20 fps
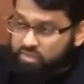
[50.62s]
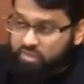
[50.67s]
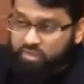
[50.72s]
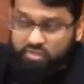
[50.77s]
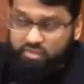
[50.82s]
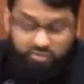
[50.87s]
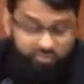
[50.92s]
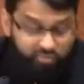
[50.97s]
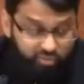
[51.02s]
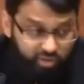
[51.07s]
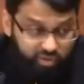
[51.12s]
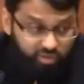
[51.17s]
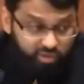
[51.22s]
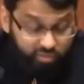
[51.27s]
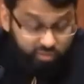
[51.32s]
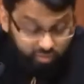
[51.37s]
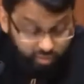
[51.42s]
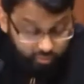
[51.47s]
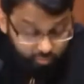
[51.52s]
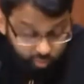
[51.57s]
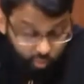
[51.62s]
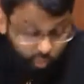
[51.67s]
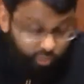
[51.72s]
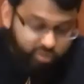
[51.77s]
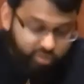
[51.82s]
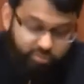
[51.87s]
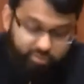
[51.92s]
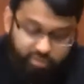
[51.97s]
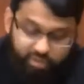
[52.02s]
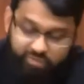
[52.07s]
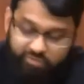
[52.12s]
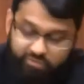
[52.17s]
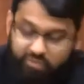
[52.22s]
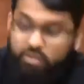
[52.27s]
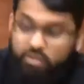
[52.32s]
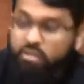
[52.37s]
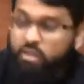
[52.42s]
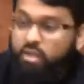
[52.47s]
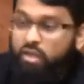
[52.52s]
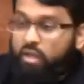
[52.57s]
this, and it's a very important
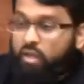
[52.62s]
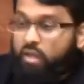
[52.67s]
benefit.